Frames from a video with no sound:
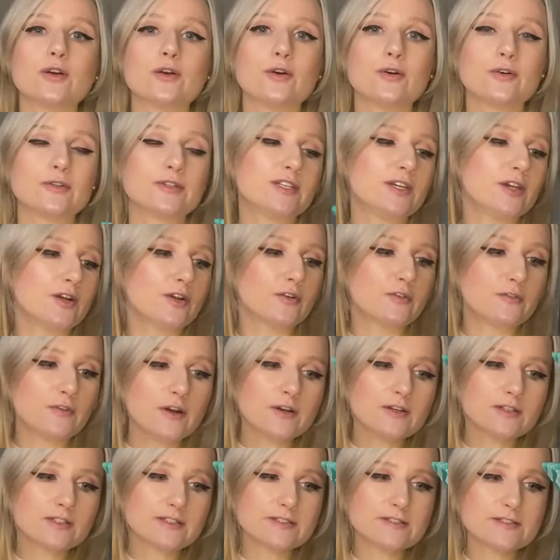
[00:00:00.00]
on your
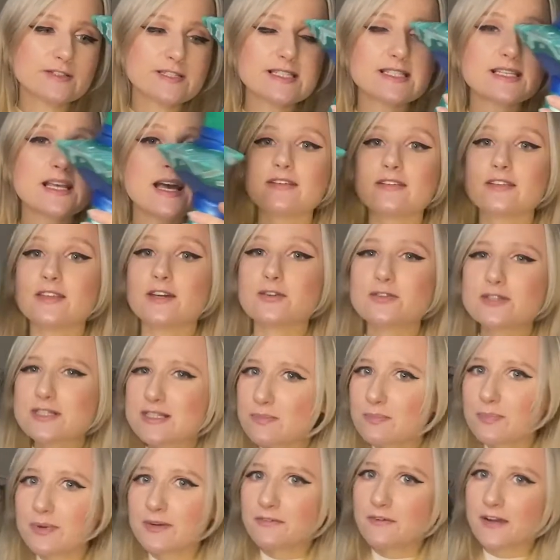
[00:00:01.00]
photos, those
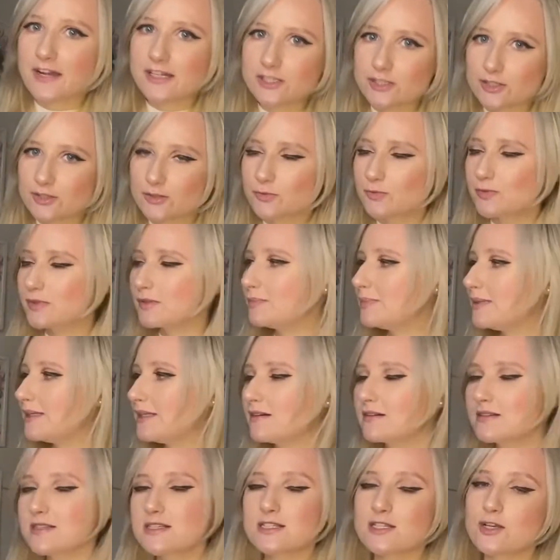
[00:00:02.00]
imperfections will be
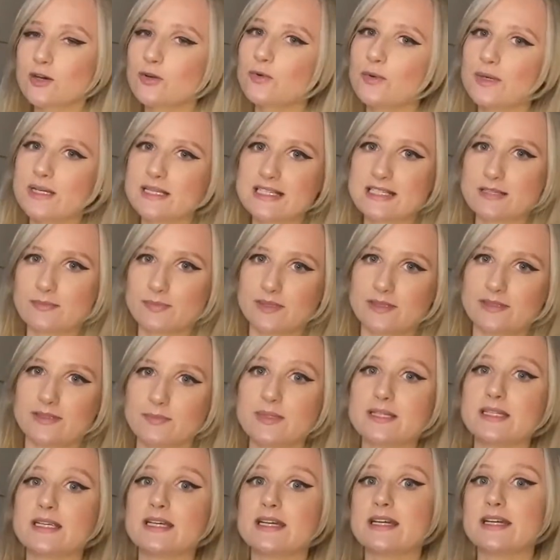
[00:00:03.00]
not so visible.
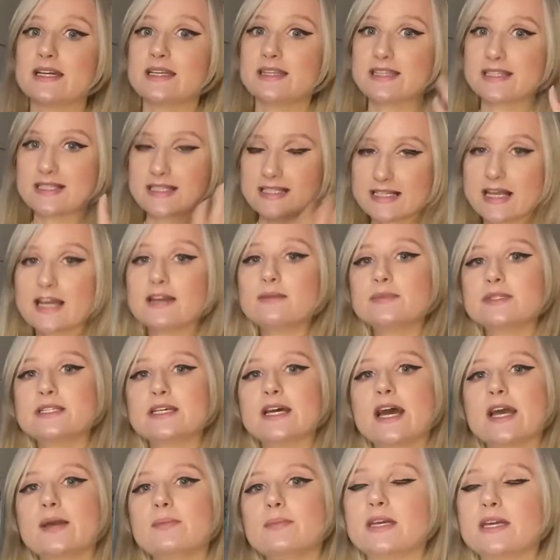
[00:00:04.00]
But at the same
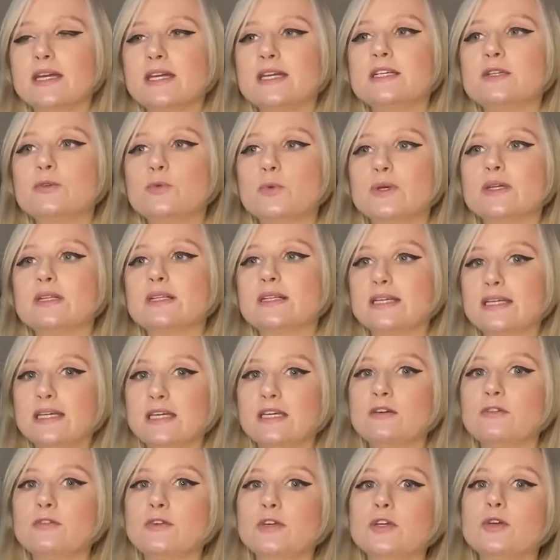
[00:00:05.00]
time, it will
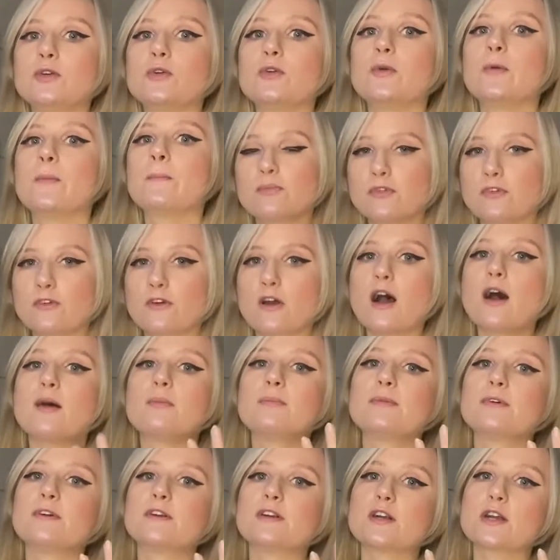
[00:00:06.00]
give you
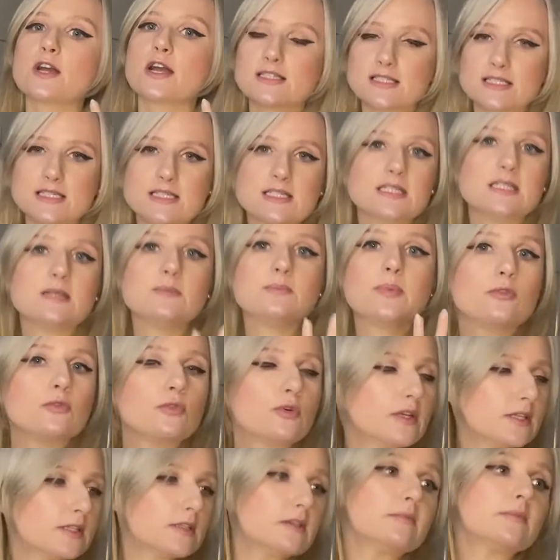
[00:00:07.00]
proper, deep,
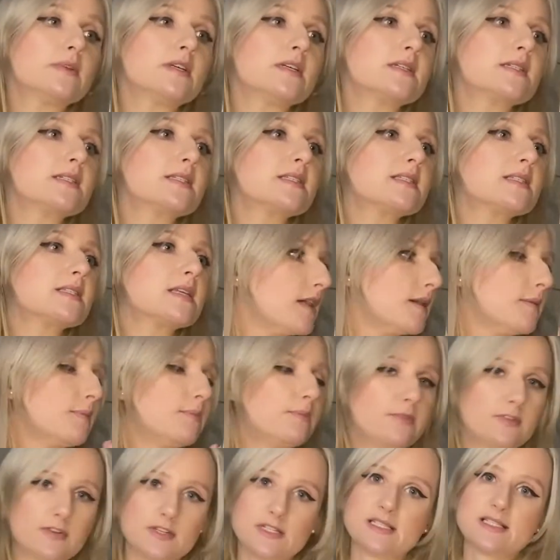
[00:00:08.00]
voluminous, a
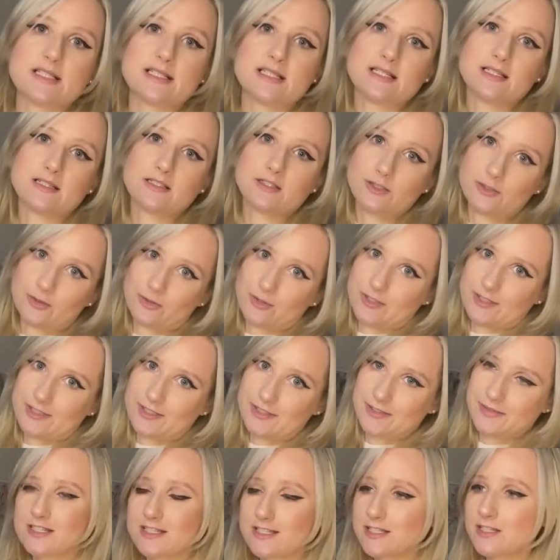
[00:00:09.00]
pretty look.
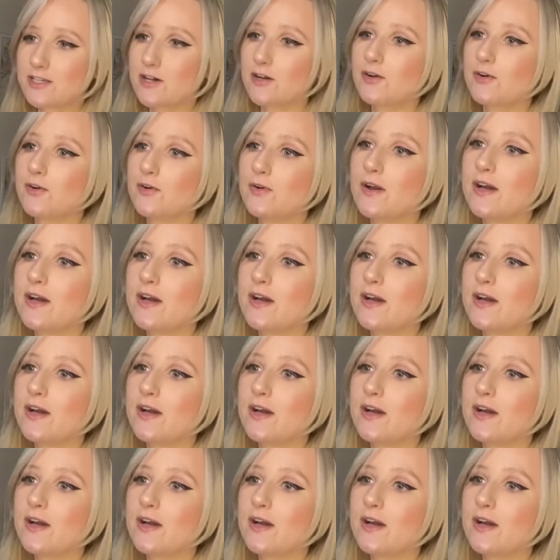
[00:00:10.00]
So